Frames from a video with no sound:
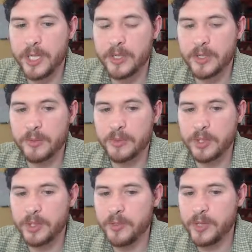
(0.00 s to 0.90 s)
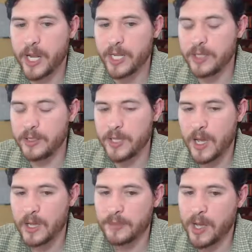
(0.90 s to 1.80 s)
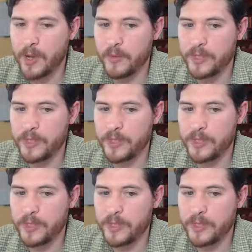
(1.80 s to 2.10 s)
in description 2 that I talked about,